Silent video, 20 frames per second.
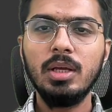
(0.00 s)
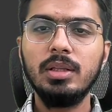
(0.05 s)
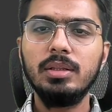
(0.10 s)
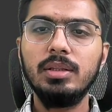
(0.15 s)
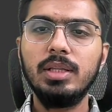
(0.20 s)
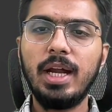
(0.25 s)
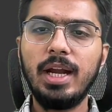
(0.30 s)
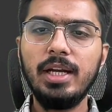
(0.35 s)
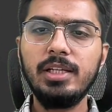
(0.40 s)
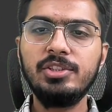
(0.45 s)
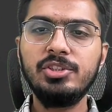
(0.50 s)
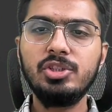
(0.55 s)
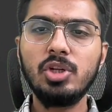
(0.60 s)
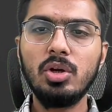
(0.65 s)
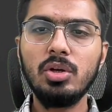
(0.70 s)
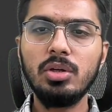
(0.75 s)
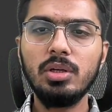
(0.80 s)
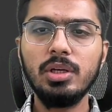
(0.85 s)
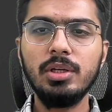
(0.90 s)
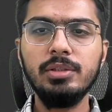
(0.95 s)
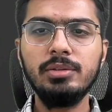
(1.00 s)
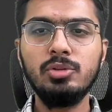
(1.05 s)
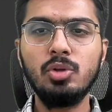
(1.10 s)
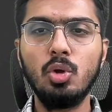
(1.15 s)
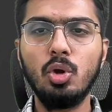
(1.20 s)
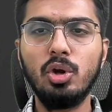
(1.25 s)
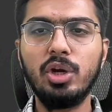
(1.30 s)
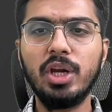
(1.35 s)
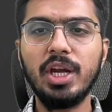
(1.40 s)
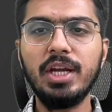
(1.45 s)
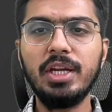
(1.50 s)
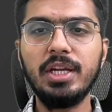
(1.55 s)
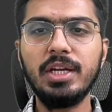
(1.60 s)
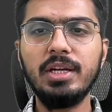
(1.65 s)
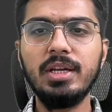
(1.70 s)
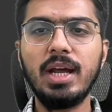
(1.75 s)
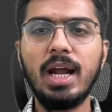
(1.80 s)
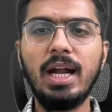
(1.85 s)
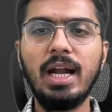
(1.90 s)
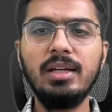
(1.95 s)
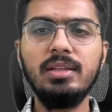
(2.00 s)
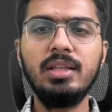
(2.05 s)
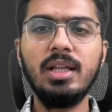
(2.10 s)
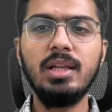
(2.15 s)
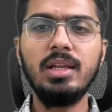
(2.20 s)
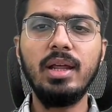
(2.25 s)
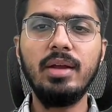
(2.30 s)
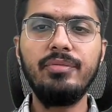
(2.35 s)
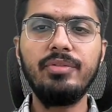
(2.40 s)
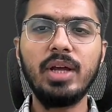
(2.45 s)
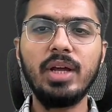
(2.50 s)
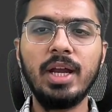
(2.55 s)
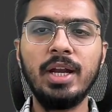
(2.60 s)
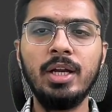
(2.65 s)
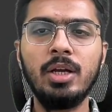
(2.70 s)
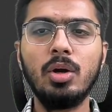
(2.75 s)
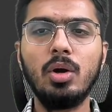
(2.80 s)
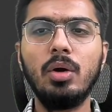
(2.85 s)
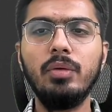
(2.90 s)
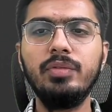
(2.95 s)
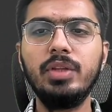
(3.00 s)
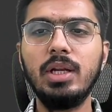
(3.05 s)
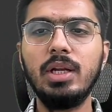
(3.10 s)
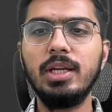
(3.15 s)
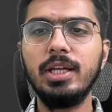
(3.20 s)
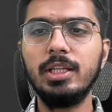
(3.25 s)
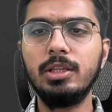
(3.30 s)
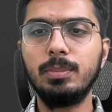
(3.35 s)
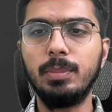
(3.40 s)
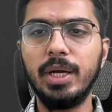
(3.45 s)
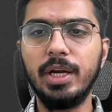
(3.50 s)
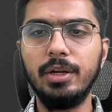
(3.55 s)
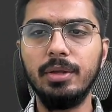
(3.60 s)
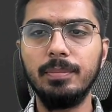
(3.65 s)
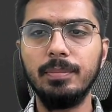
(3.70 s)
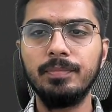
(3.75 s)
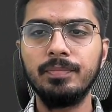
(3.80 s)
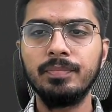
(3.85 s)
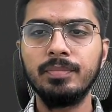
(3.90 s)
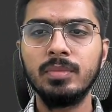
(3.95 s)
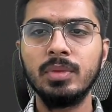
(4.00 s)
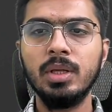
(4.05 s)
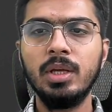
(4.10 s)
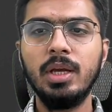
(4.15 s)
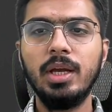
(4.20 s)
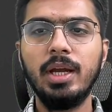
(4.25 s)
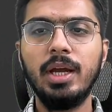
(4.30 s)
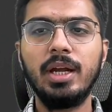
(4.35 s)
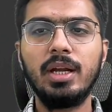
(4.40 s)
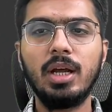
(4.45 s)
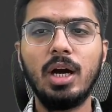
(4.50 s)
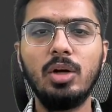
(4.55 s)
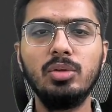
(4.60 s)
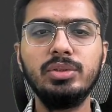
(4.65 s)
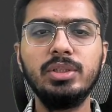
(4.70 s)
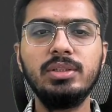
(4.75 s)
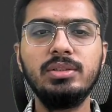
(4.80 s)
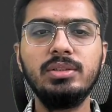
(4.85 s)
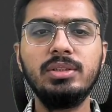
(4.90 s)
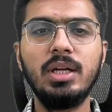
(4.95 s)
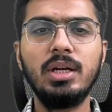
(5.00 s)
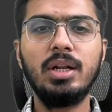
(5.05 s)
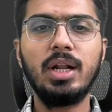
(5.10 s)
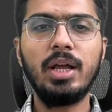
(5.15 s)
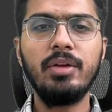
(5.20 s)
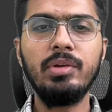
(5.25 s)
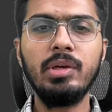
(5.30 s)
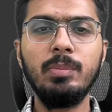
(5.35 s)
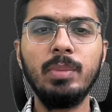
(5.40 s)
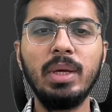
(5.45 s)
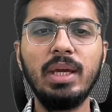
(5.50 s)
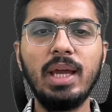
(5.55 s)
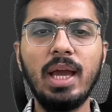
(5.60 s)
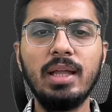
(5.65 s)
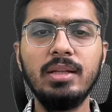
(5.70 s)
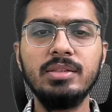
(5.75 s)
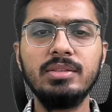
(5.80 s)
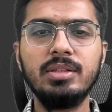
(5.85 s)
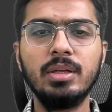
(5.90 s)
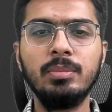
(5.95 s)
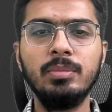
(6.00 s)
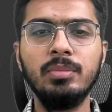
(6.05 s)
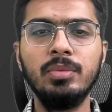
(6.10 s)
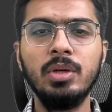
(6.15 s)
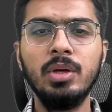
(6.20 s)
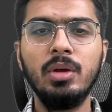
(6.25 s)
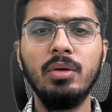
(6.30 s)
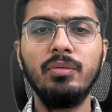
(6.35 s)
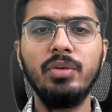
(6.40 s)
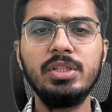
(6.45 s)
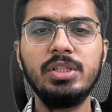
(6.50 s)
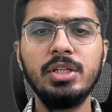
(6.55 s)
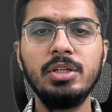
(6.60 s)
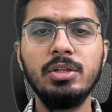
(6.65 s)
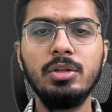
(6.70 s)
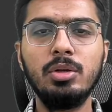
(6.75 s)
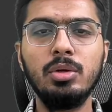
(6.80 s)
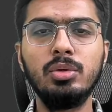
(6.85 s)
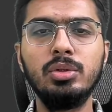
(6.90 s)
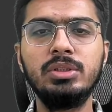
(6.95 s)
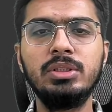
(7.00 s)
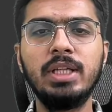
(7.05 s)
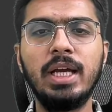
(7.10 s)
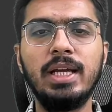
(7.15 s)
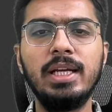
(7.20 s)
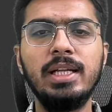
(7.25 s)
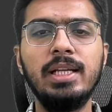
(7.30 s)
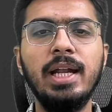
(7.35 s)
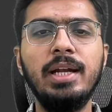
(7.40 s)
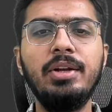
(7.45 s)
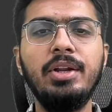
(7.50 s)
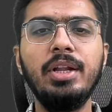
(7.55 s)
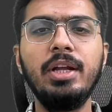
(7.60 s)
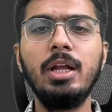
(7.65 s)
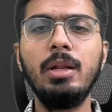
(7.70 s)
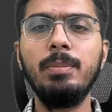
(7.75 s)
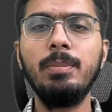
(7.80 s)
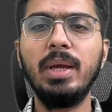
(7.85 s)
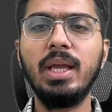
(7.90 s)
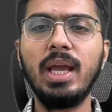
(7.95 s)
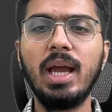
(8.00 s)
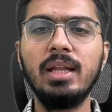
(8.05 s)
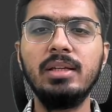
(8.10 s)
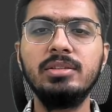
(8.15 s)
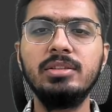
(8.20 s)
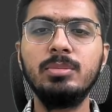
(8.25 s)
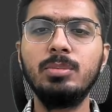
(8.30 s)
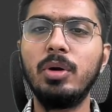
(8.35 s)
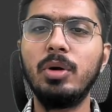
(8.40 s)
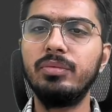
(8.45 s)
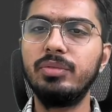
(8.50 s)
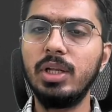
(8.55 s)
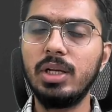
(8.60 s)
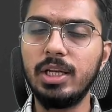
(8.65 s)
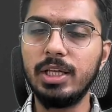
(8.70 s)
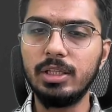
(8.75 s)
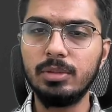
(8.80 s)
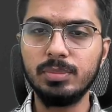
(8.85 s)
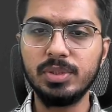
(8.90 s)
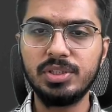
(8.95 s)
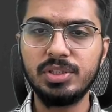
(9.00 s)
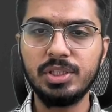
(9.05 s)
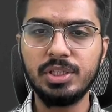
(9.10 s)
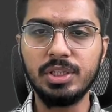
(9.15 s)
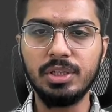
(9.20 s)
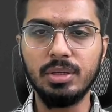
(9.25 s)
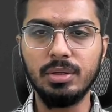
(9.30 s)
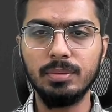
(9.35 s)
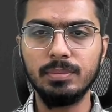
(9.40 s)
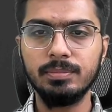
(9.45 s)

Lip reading: The headstock is located at the left end of the lathe bed. It houses the driving mechanism, which includes the electrical mechanism of the lathe machine.